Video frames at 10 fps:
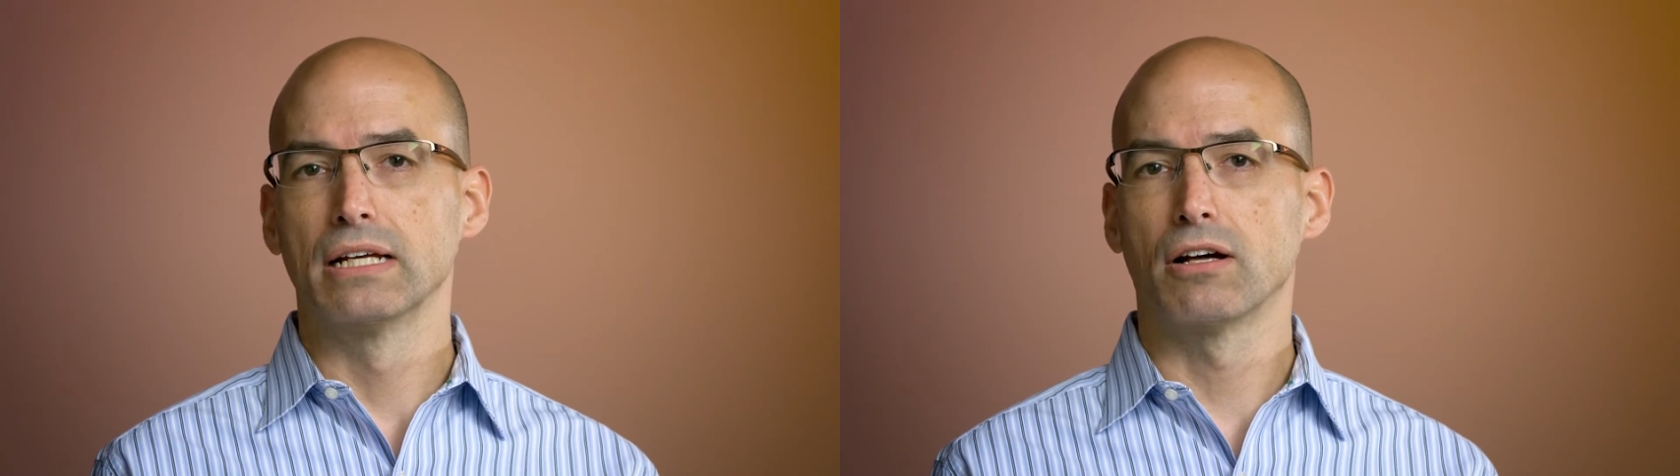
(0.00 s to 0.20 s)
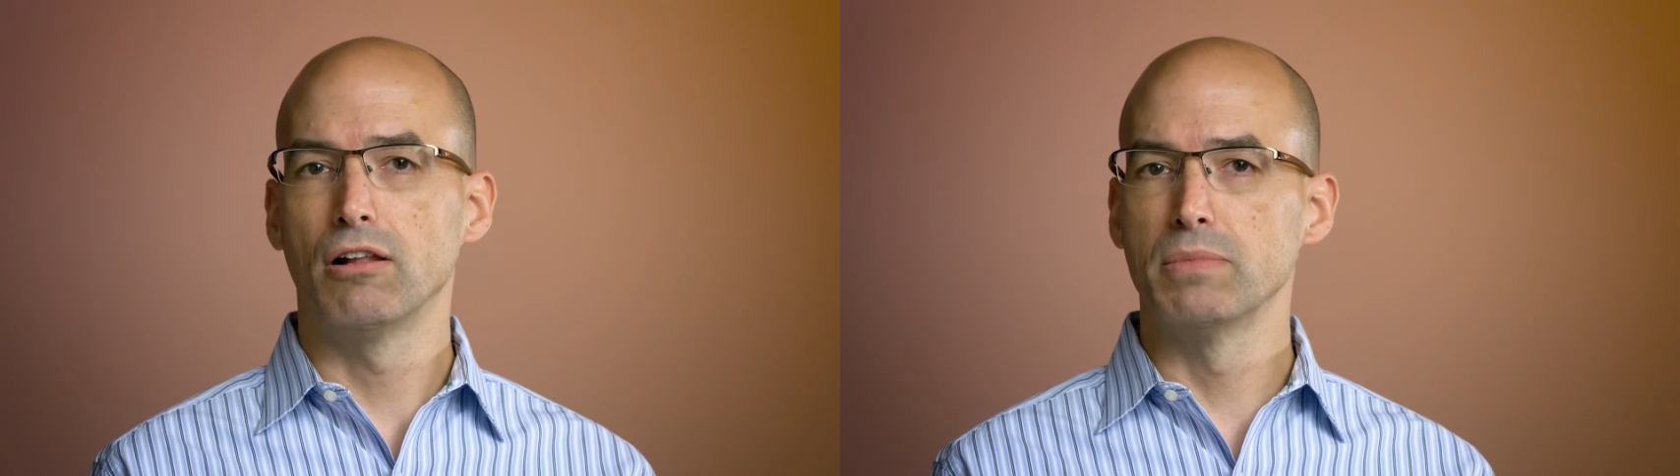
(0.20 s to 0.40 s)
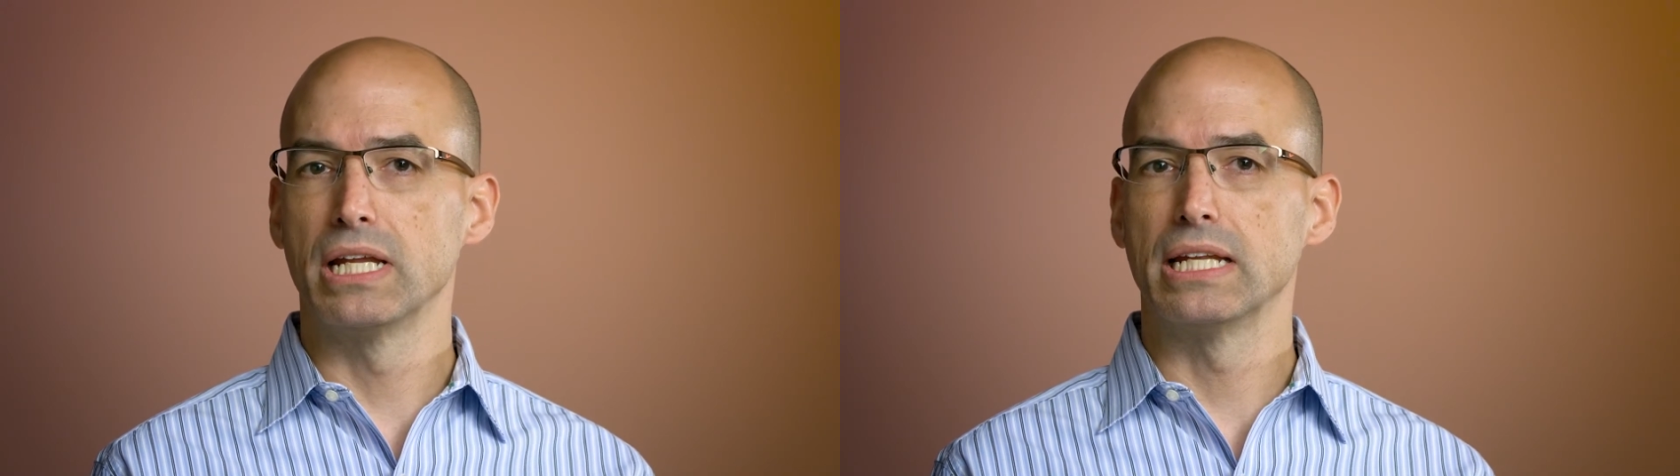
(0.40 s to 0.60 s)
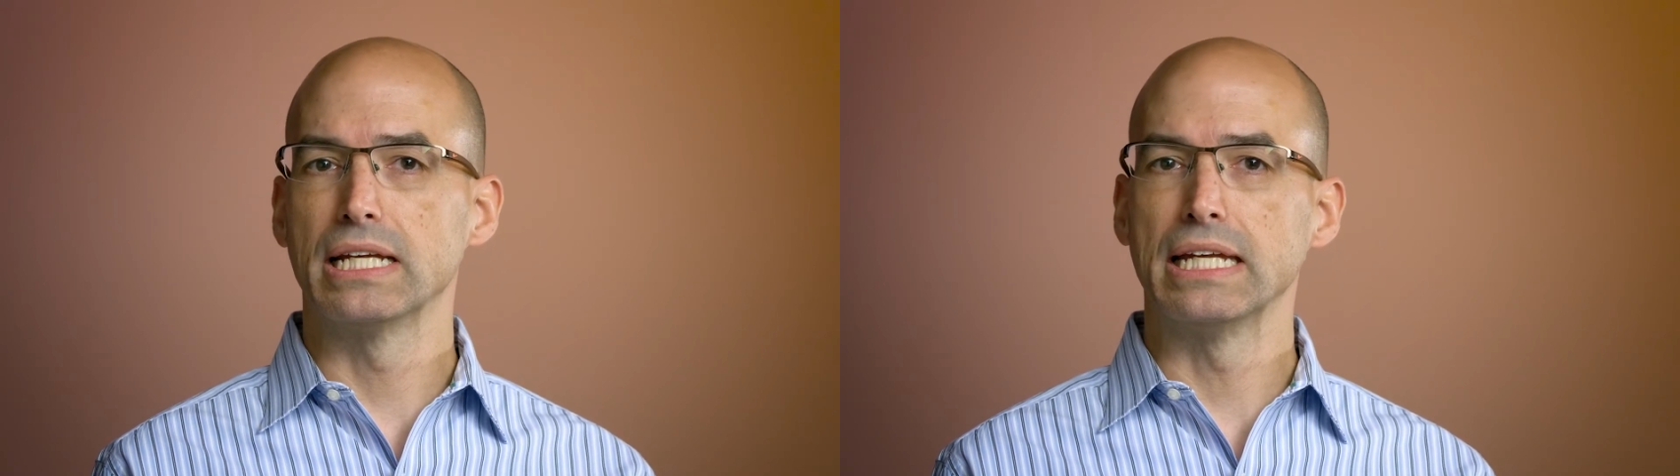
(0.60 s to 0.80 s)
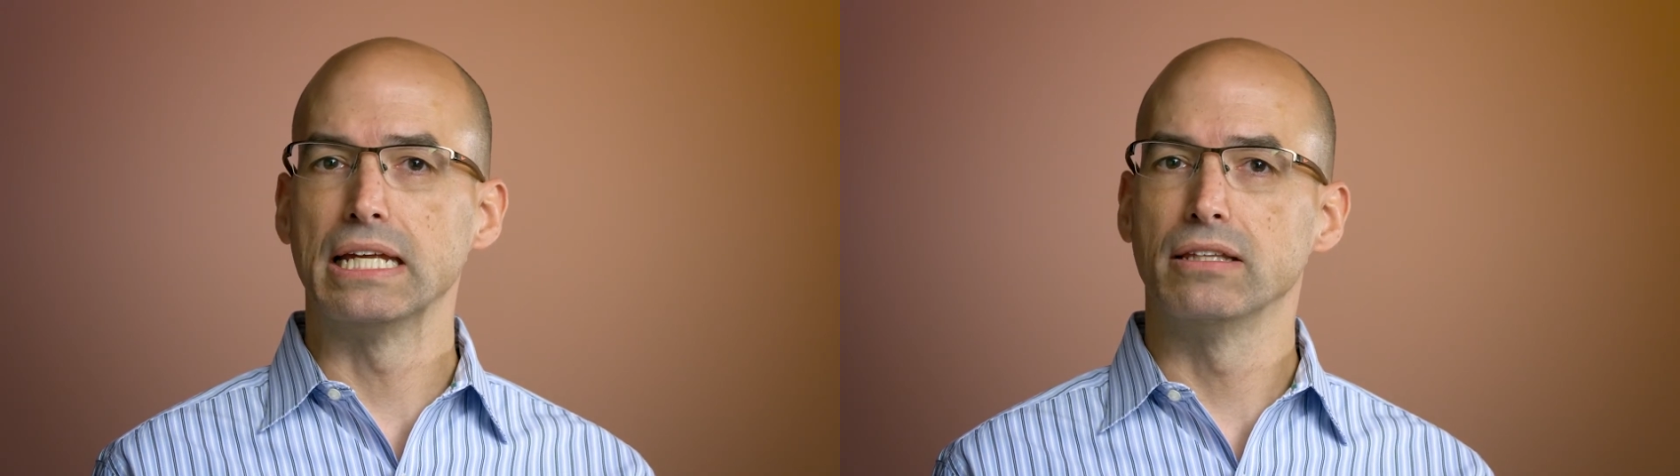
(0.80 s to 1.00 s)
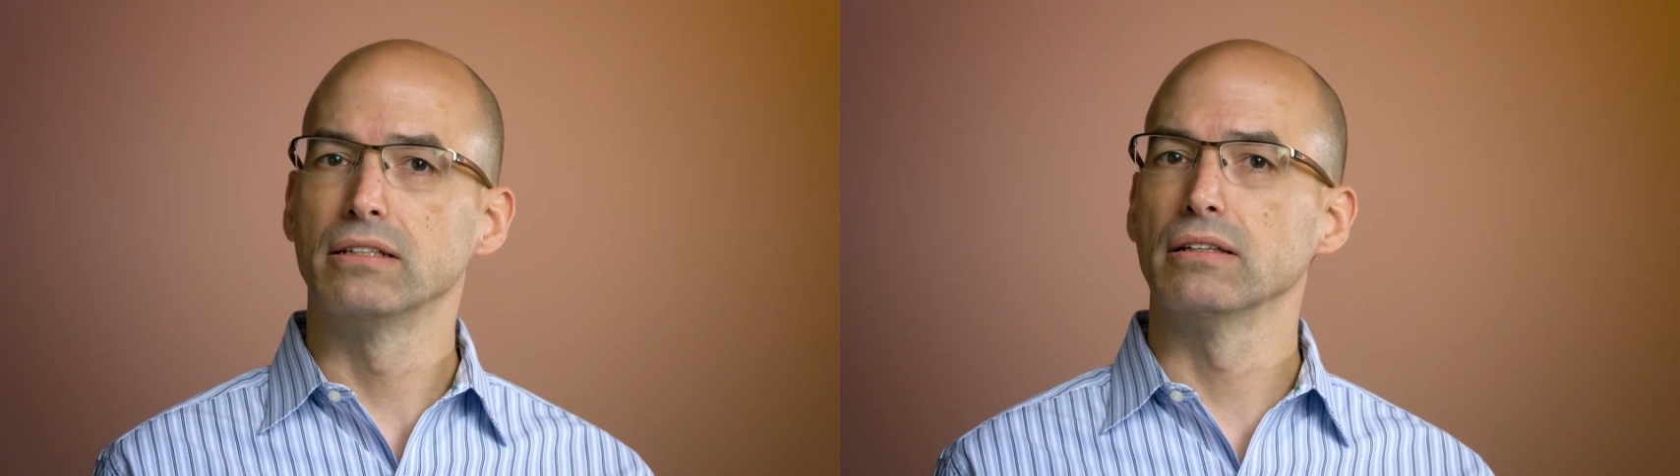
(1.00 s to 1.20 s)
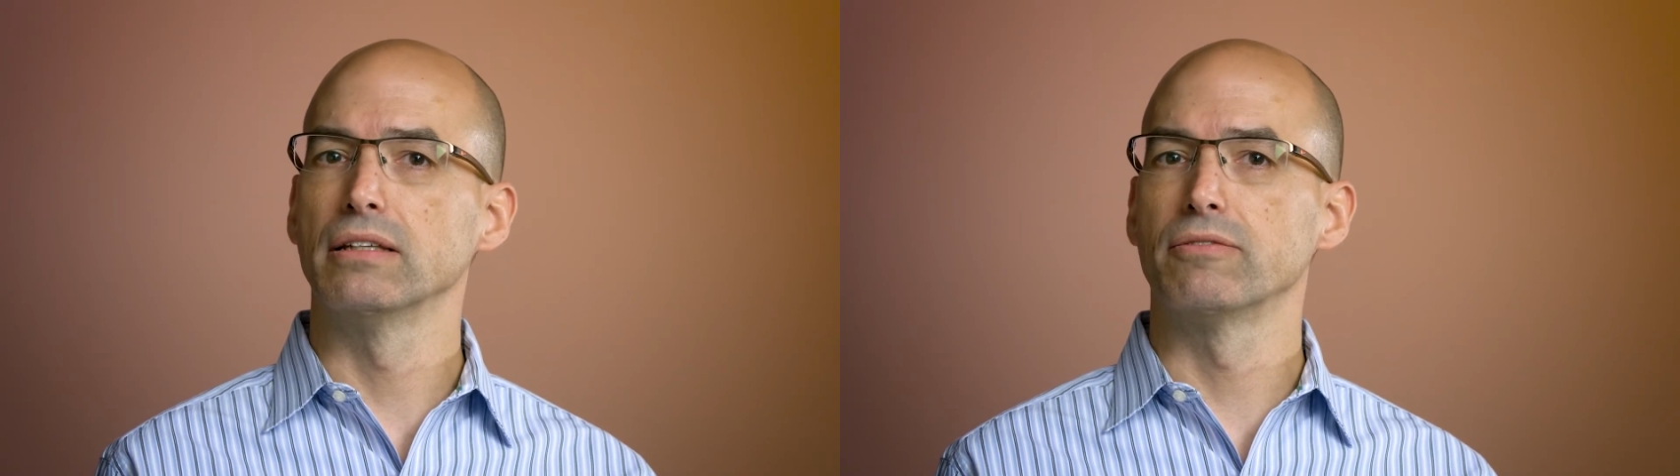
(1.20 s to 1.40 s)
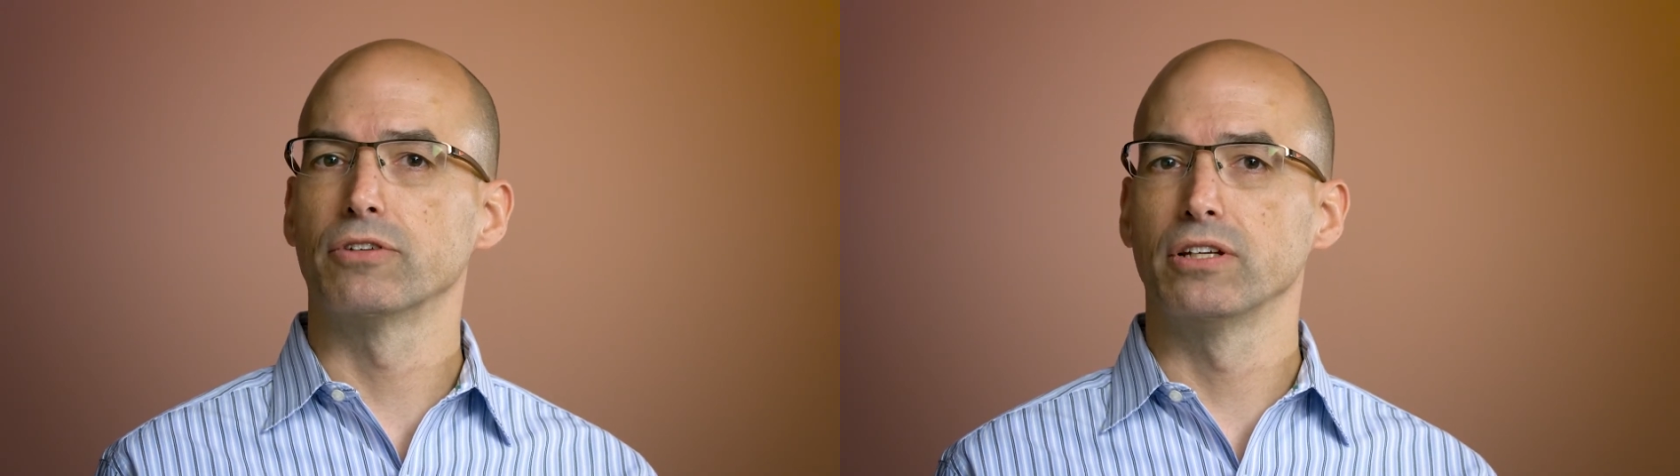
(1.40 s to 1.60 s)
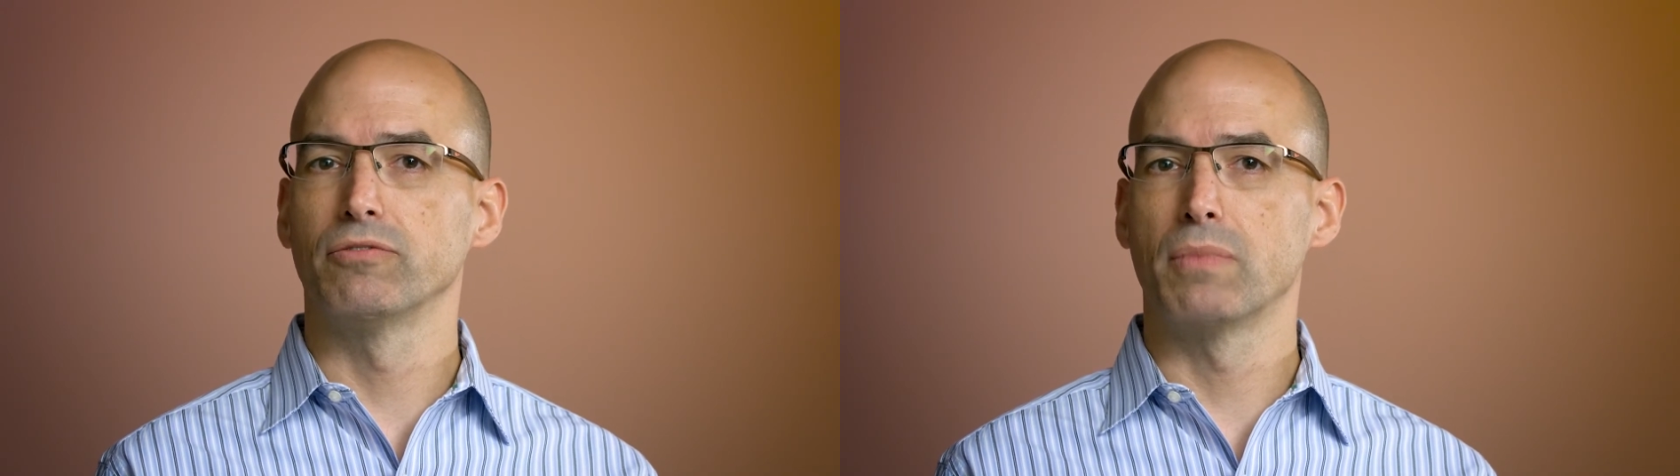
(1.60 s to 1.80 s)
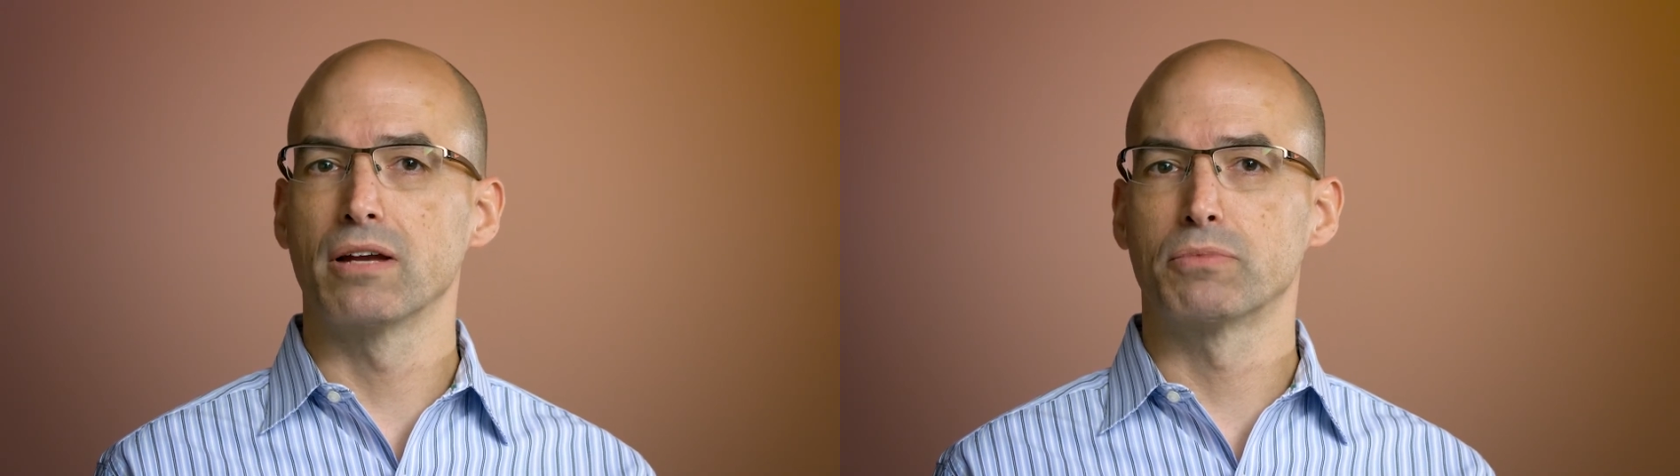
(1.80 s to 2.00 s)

culminating in the delivery of my